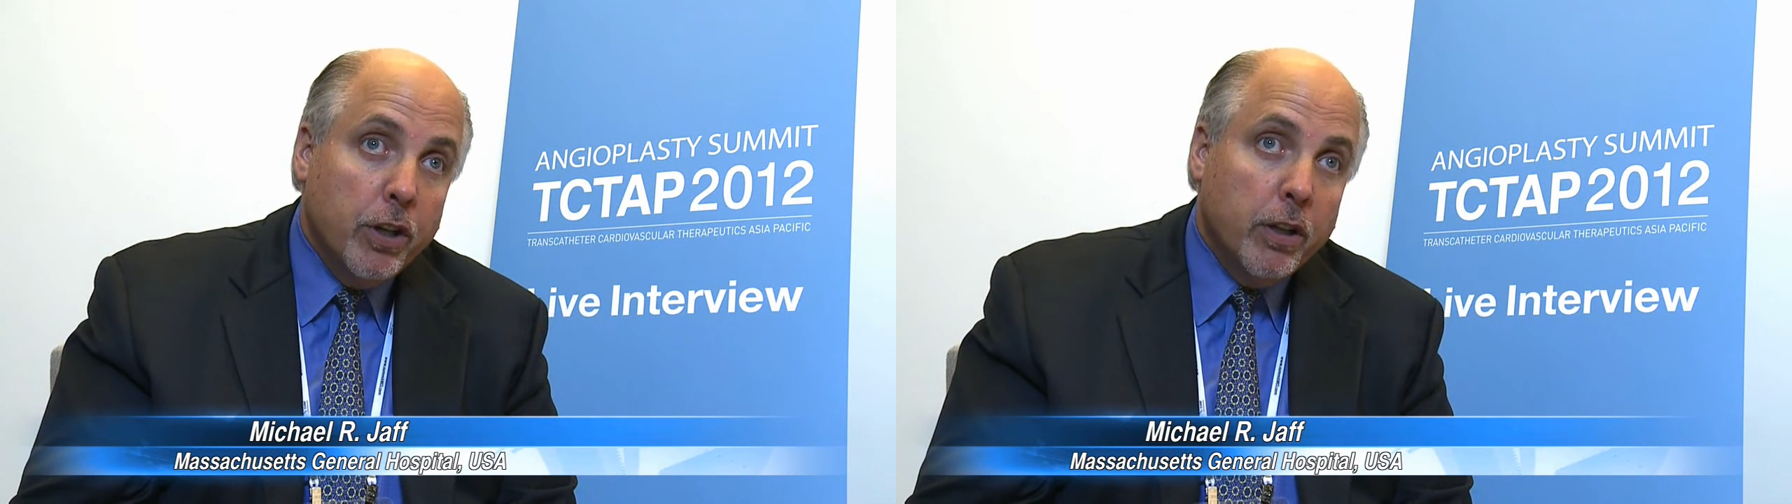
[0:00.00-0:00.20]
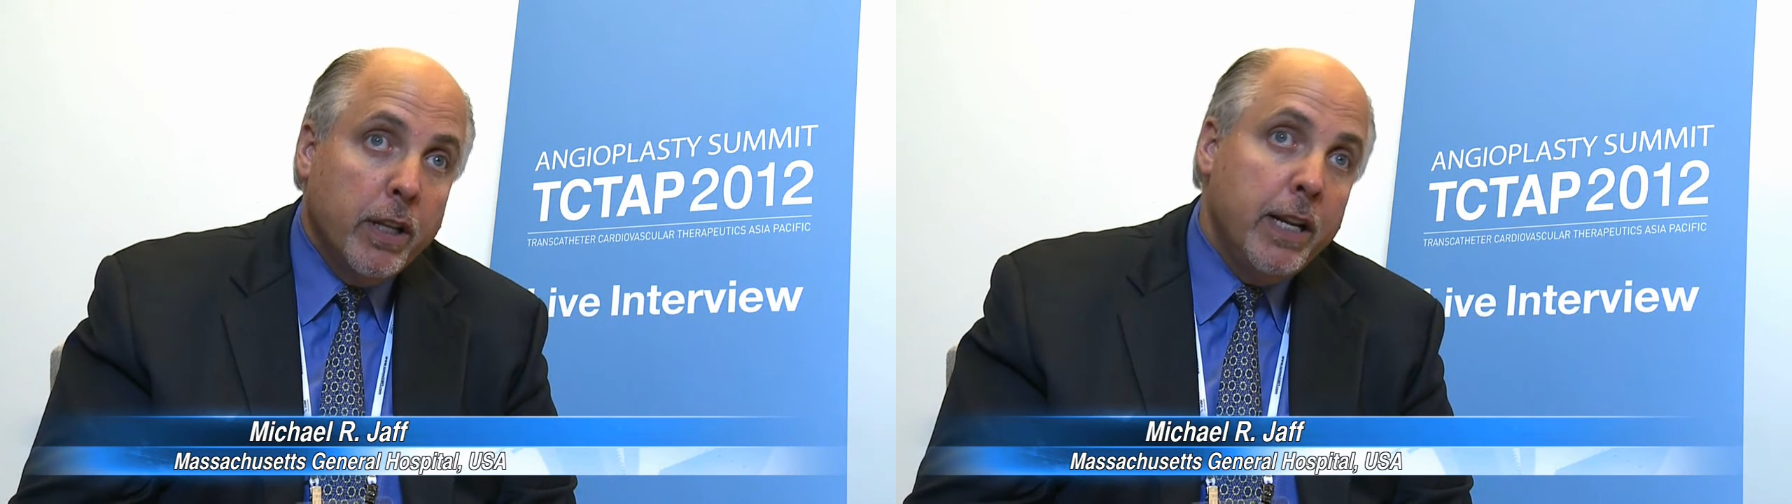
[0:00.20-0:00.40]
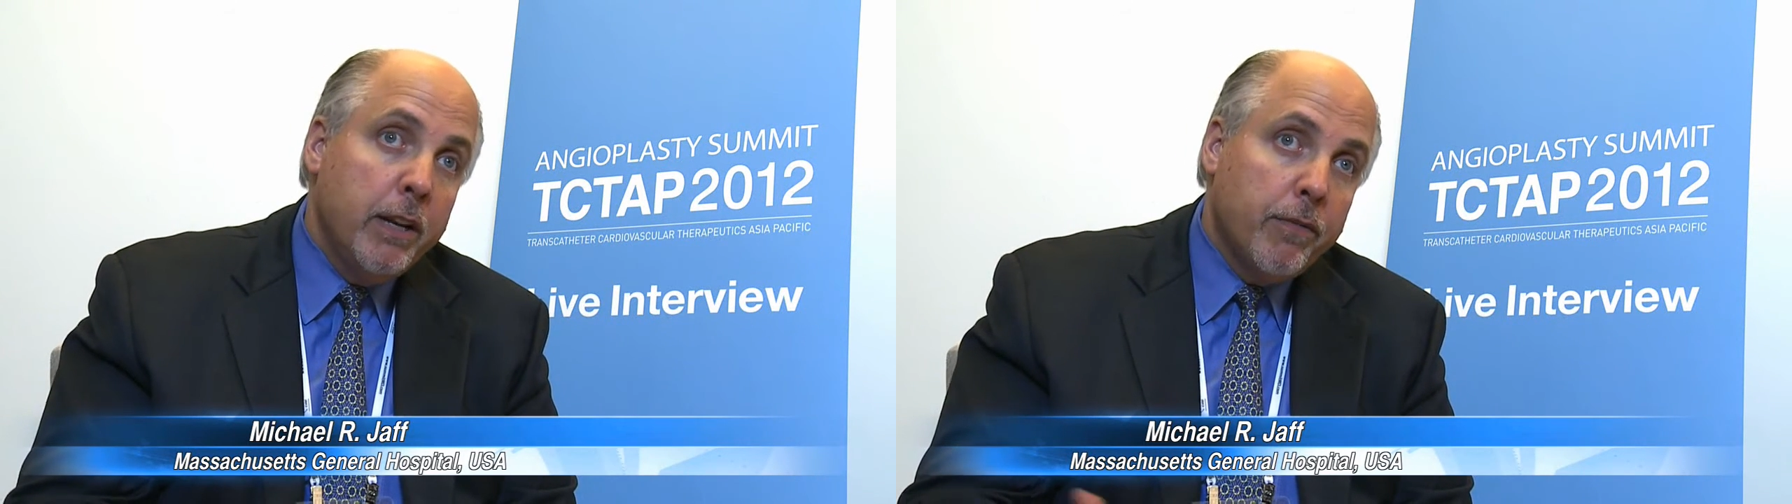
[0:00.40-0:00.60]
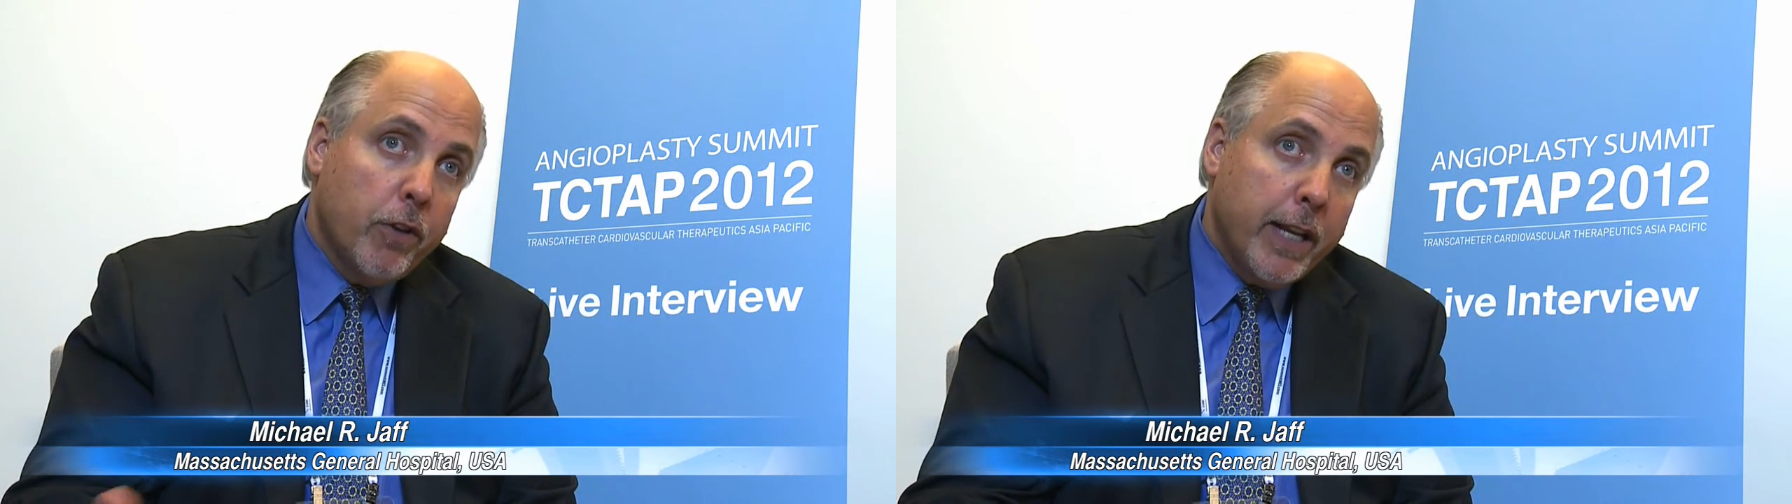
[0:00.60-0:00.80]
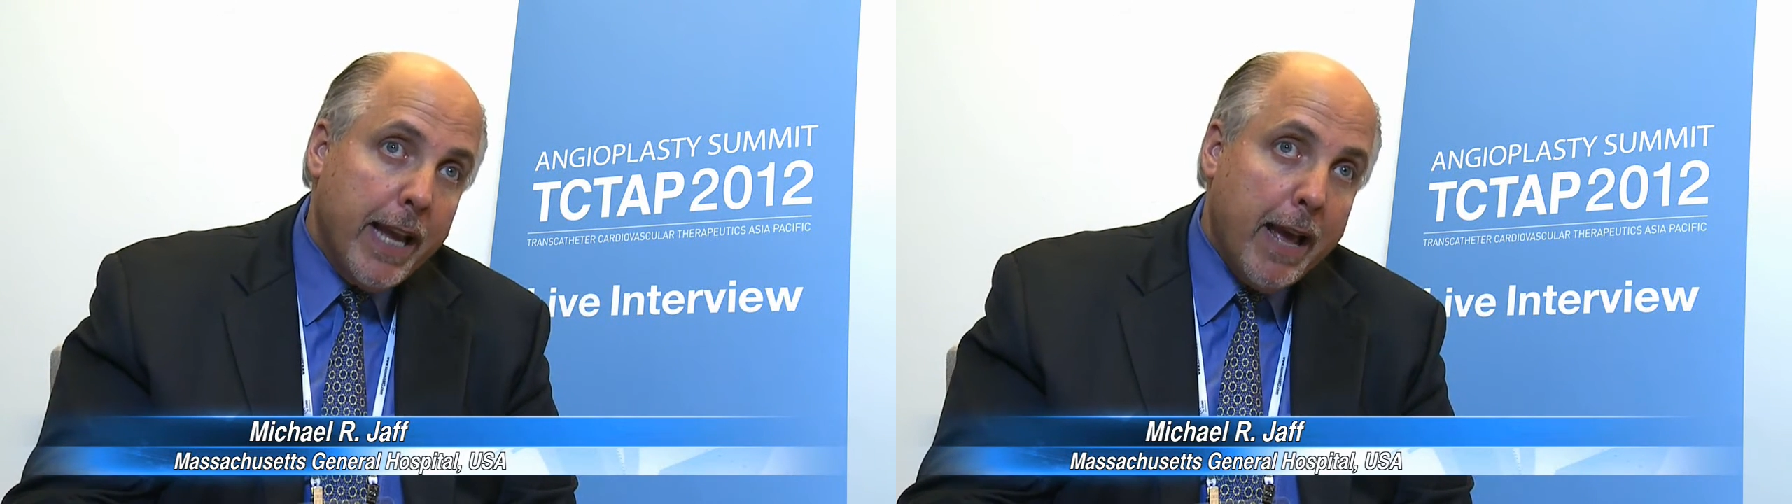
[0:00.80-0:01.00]
the need for
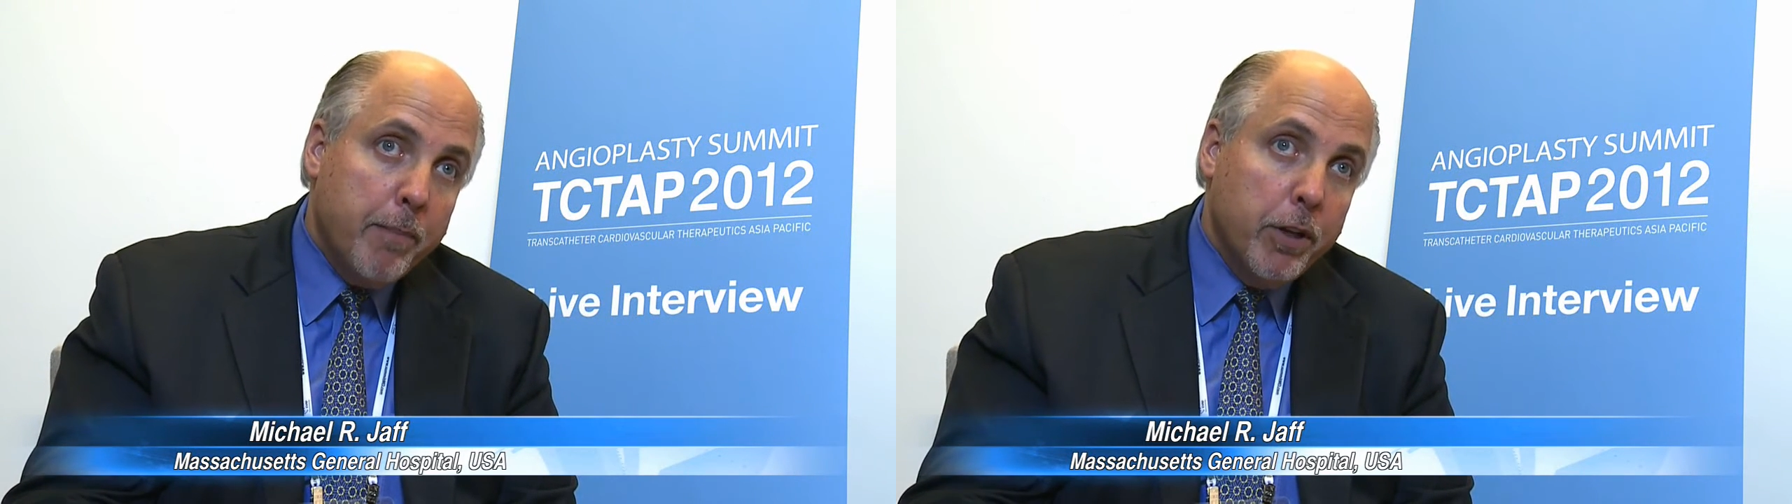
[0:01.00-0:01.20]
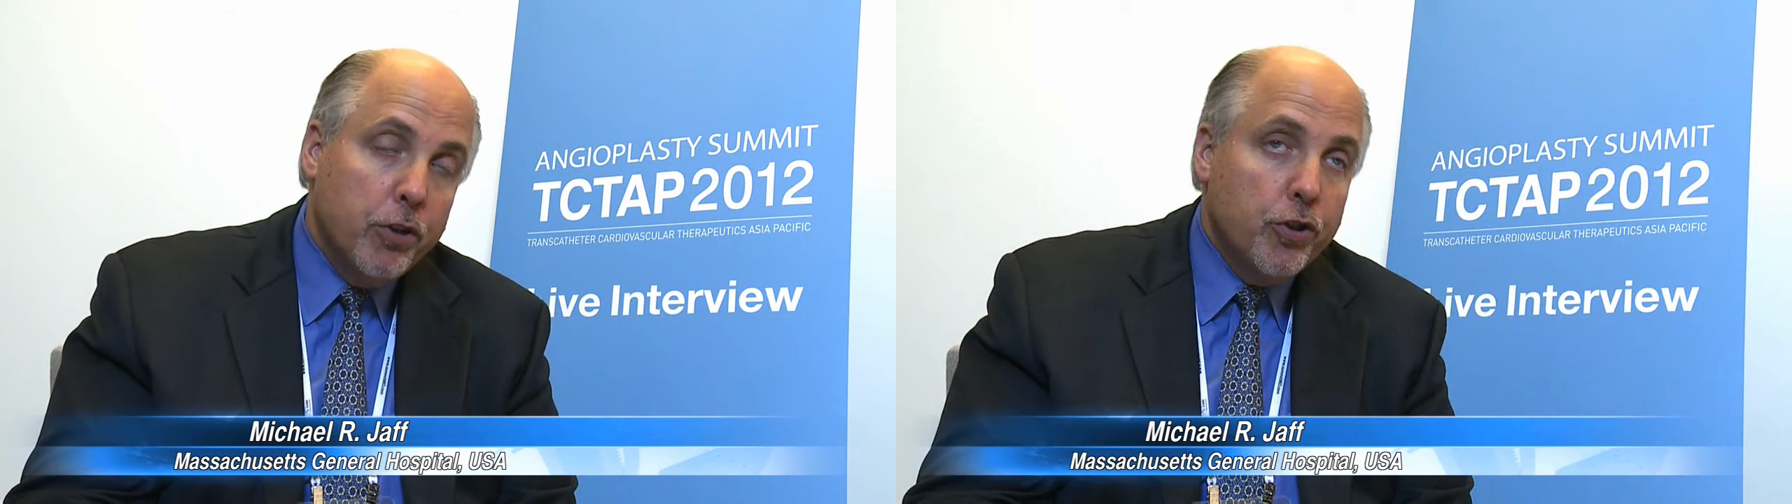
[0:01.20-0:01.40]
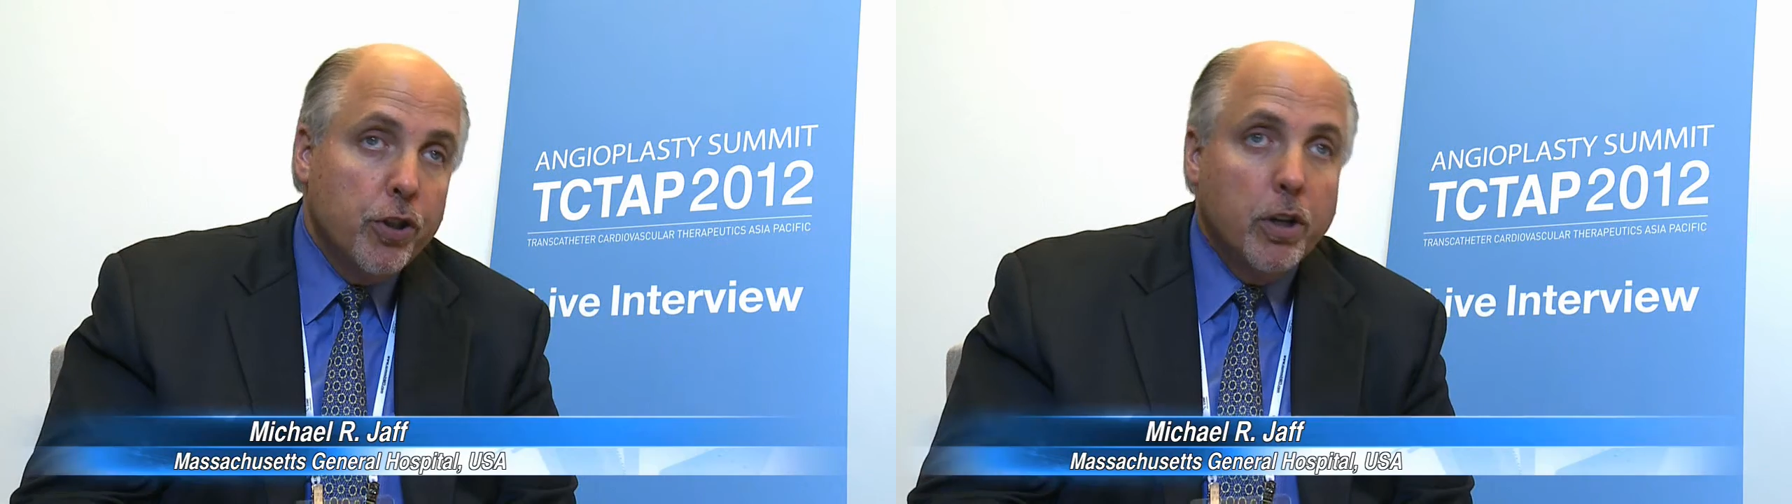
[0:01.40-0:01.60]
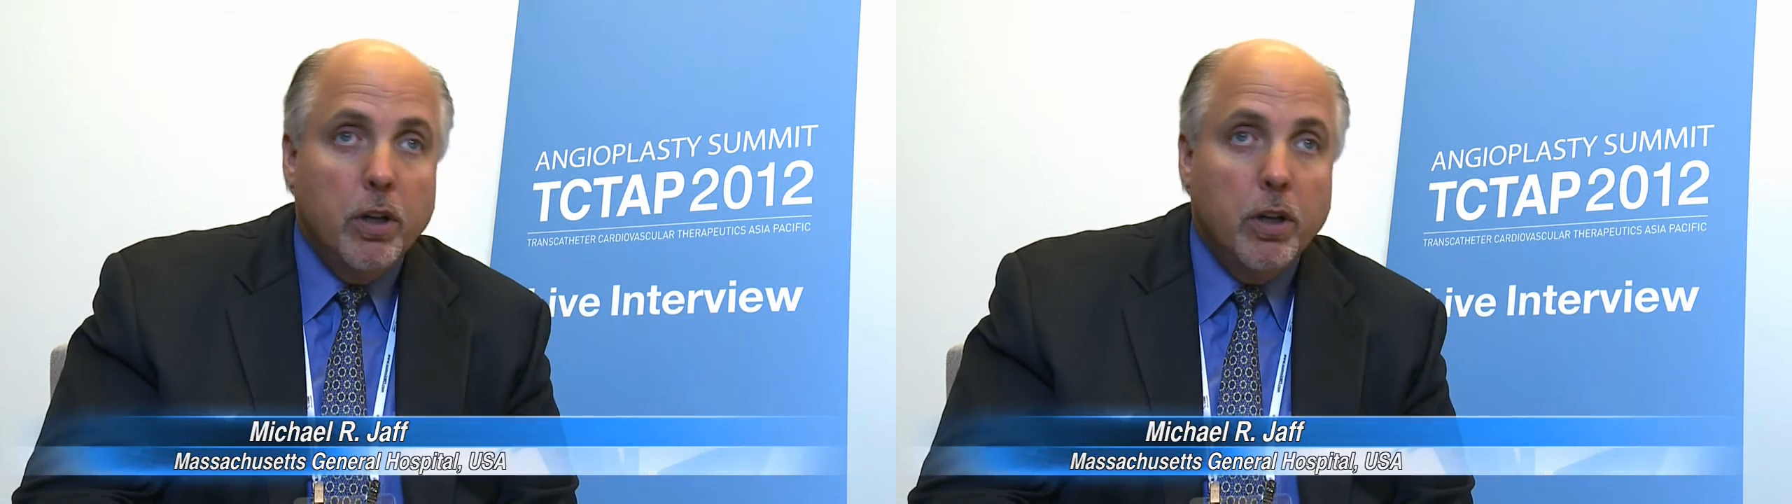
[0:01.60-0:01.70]
a CABG,